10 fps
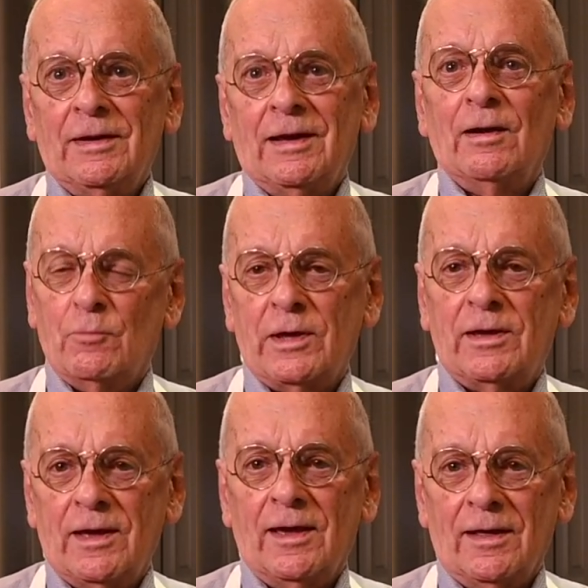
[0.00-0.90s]
And we
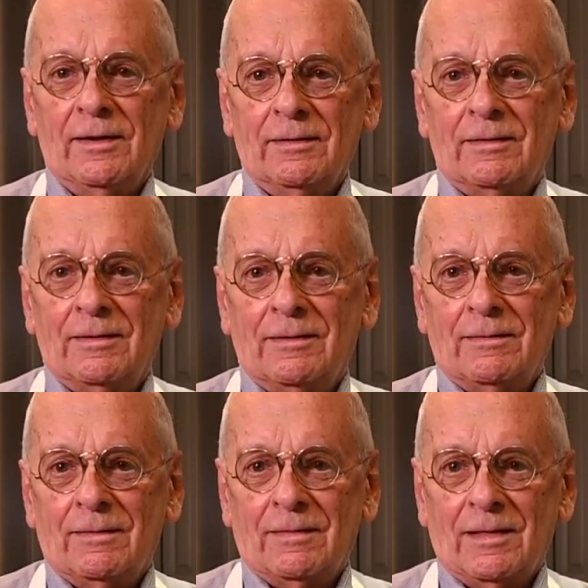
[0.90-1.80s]
can.
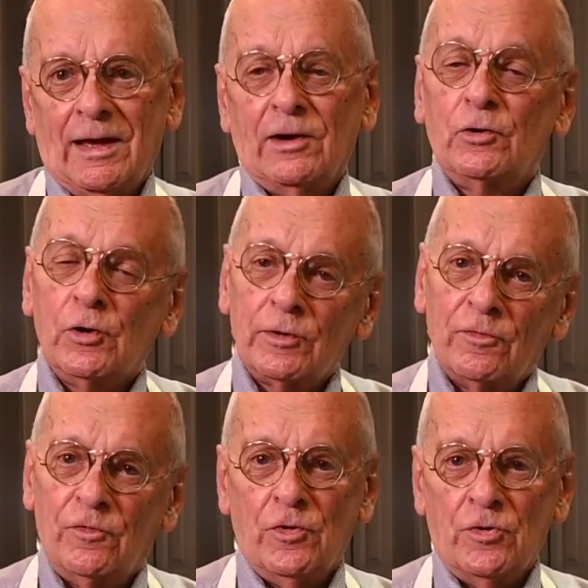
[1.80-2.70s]
And good
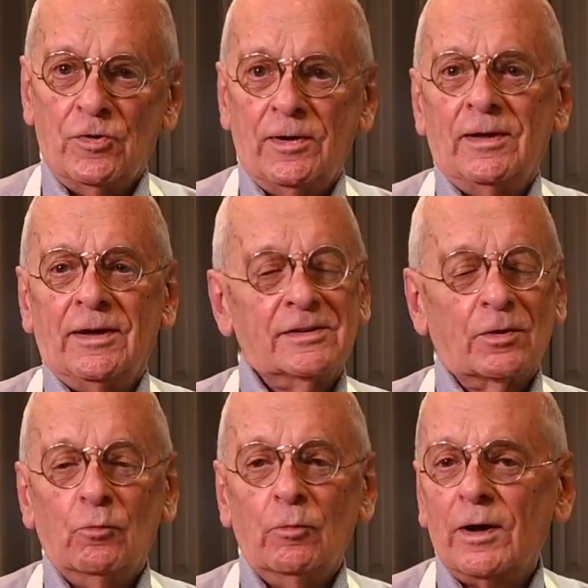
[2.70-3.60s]
food is a
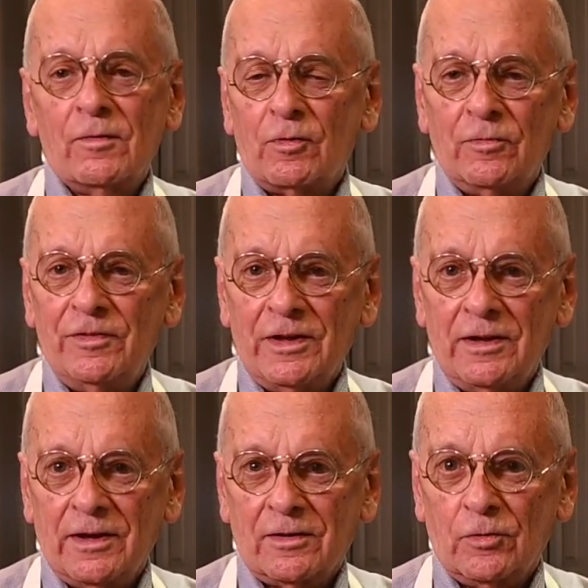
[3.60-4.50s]
wonderful
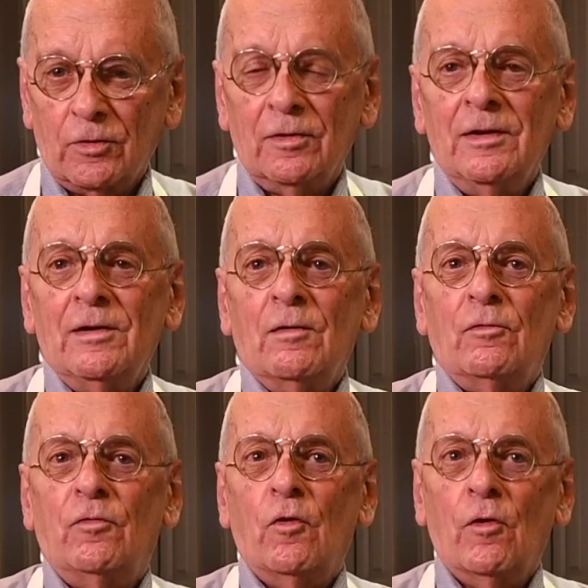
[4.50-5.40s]
vehicle
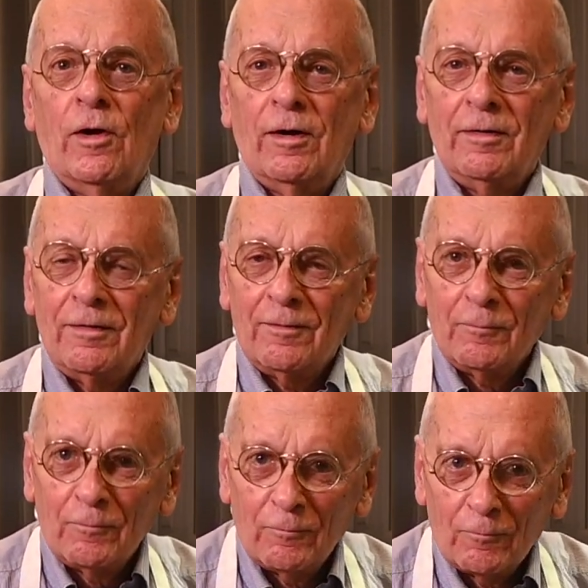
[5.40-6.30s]
for
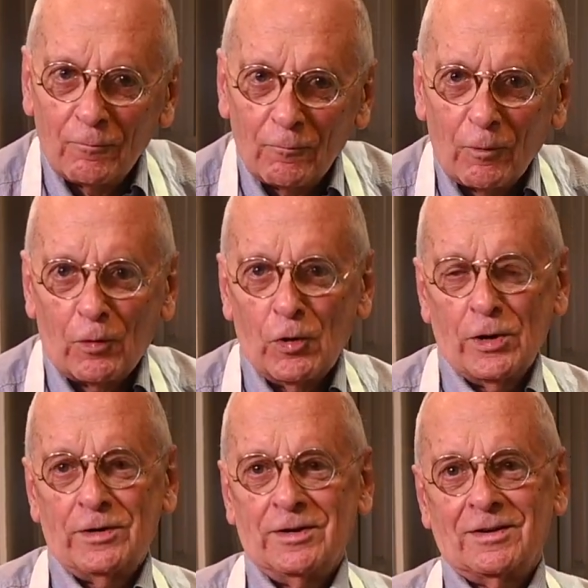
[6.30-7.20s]

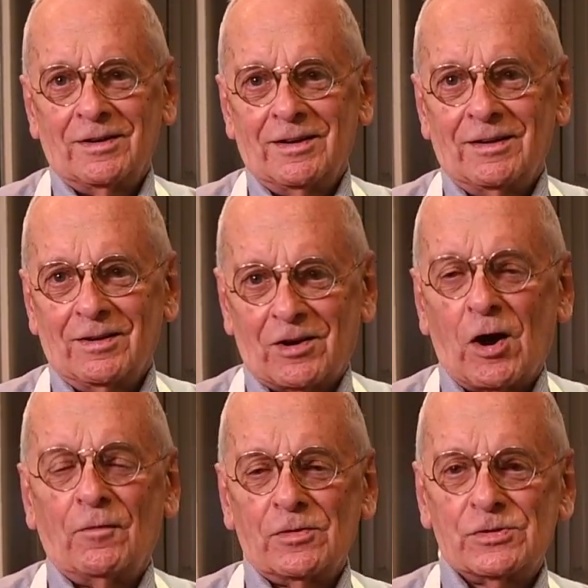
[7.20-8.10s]
good
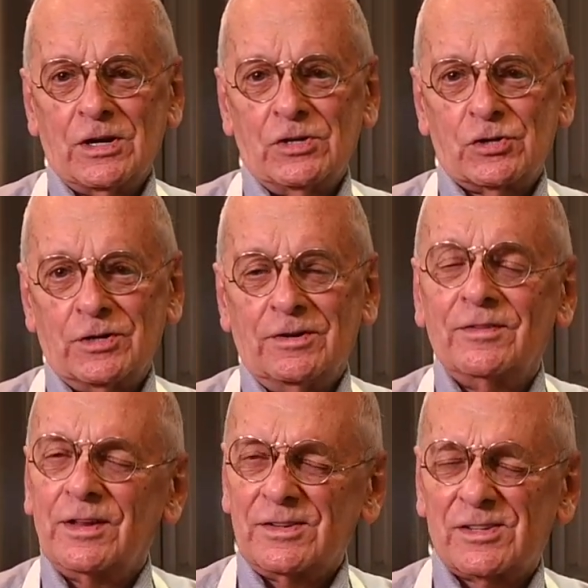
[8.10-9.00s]
conversation
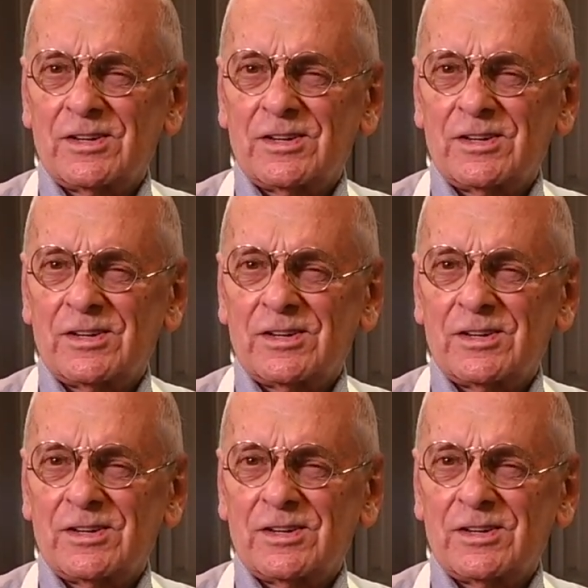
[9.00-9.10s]
that is